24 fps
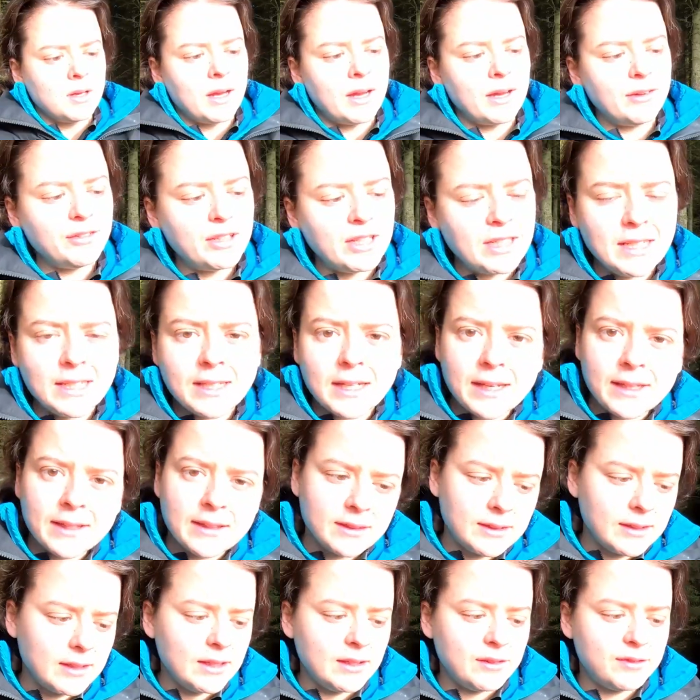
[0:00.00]
I really like
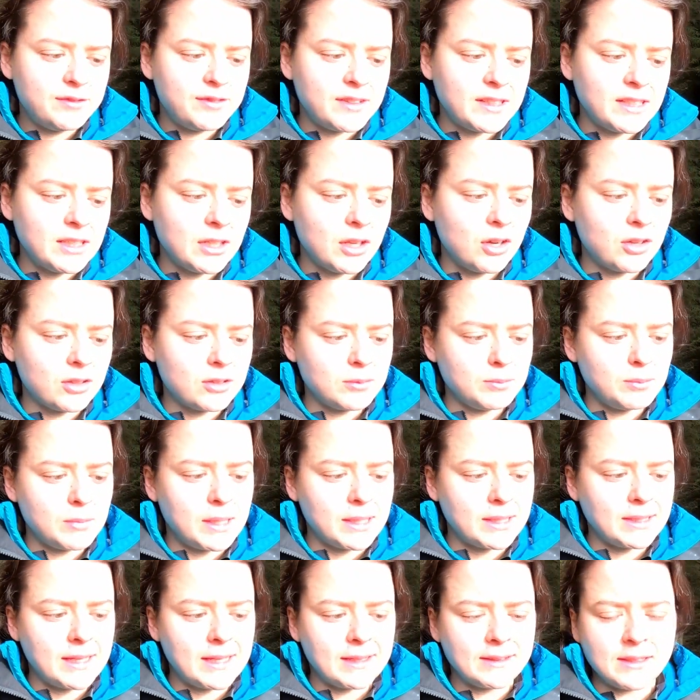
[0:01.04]
the fidlock
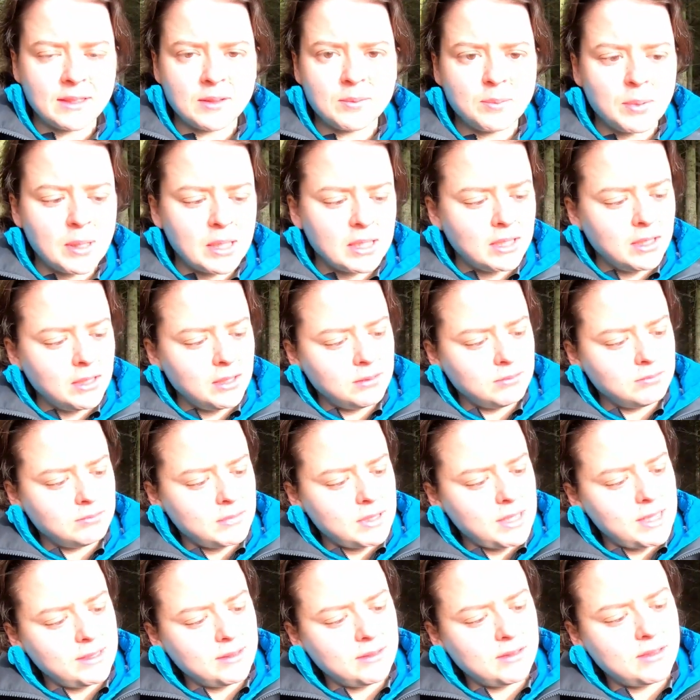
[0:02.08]
magnetic buckle.
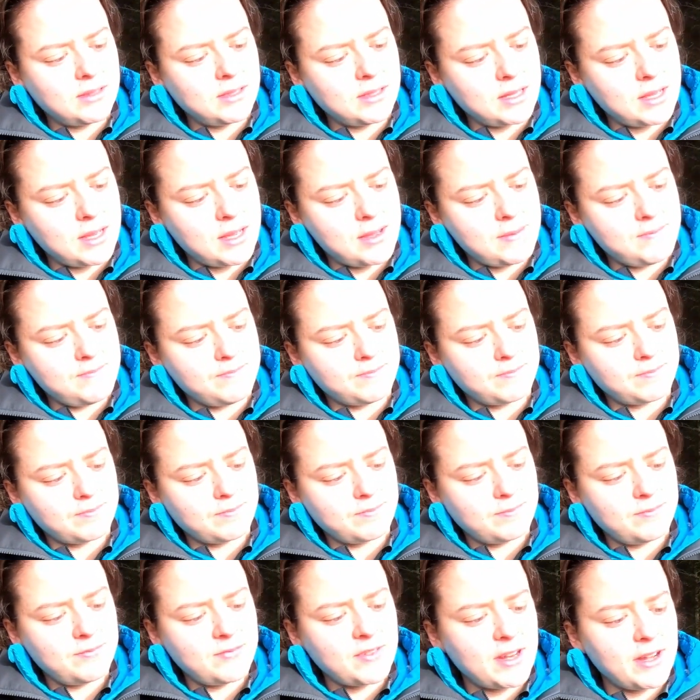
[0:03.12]
It's
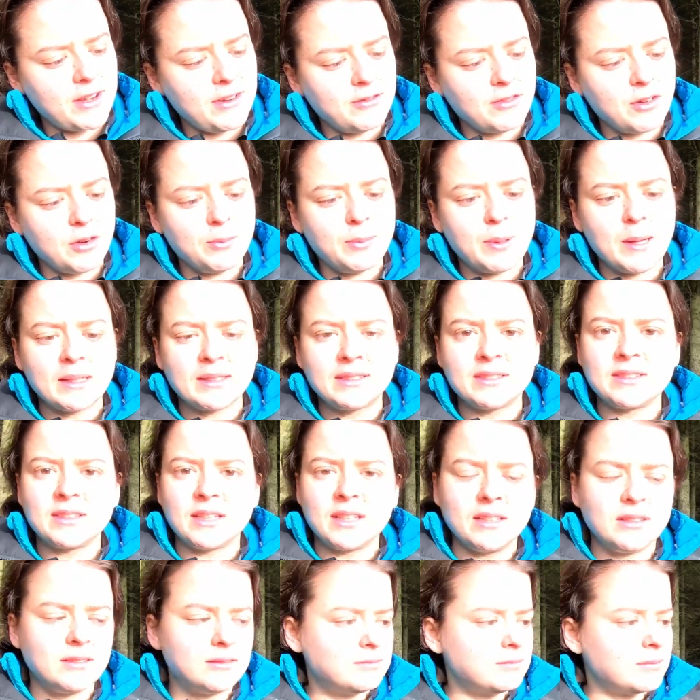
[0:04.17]
very robust
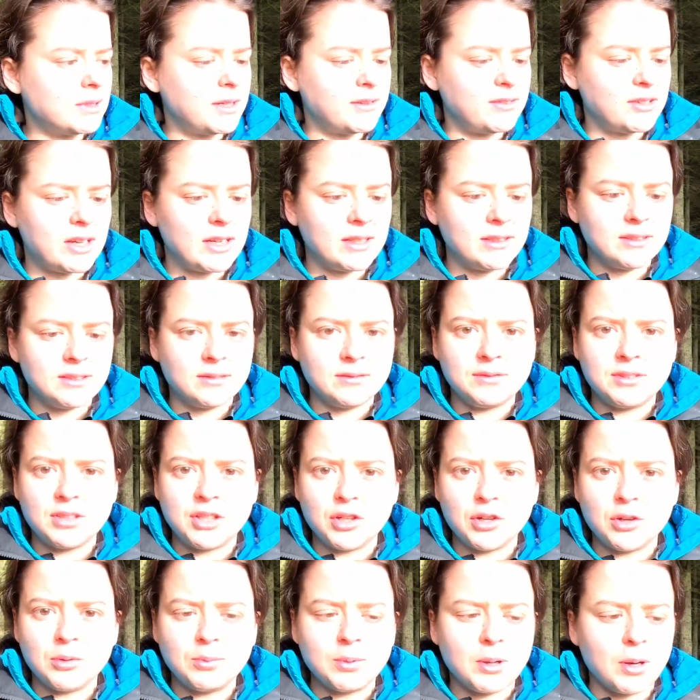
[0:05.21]
and I've had
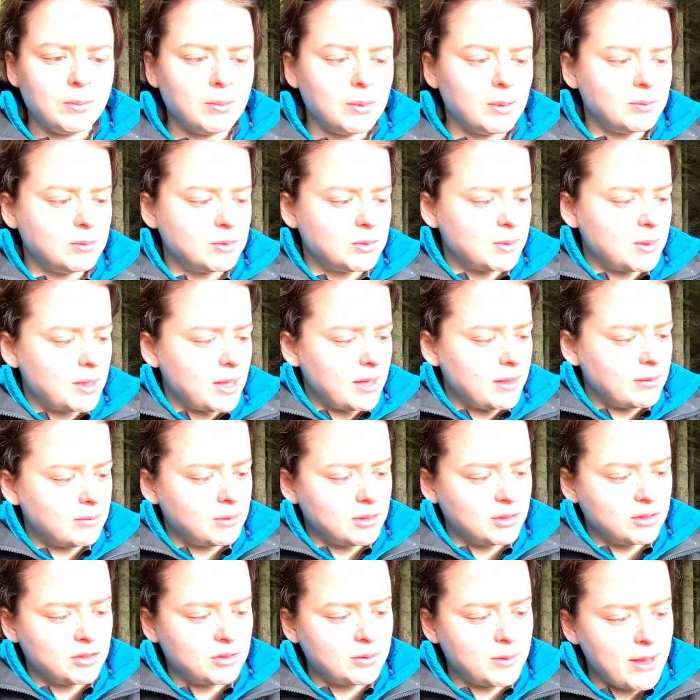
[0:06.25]
zero problems with it
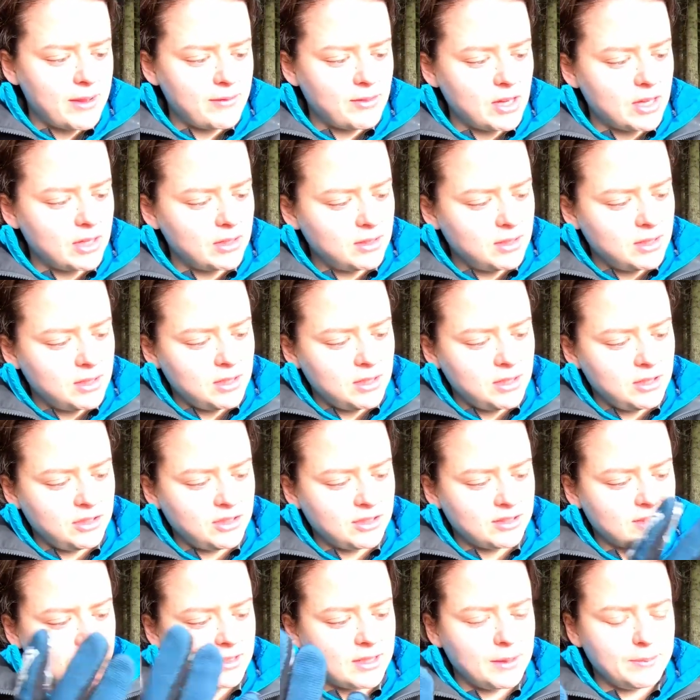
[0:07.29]
whatsoever. It
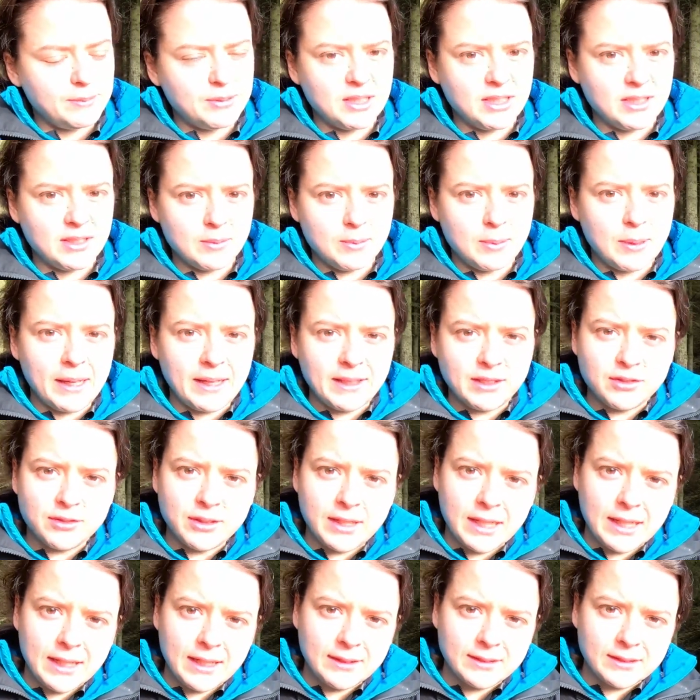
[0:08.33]
just clips into place
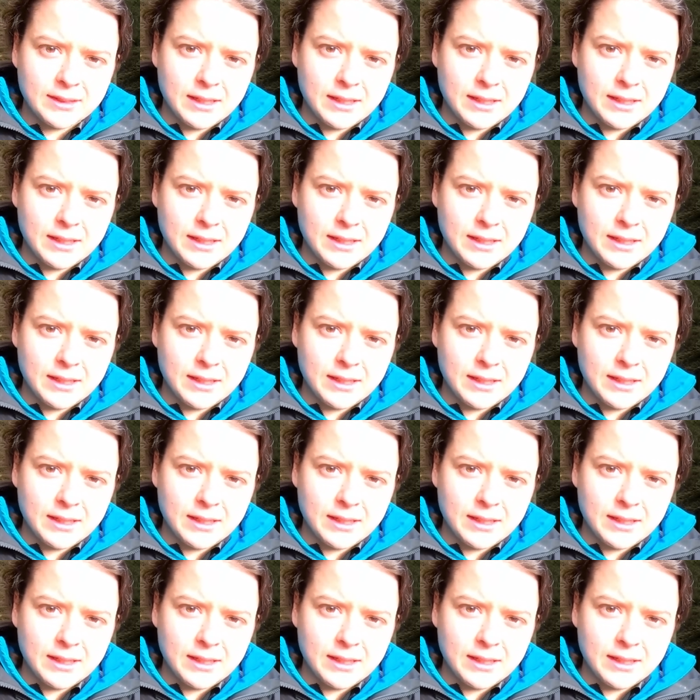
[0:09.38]
really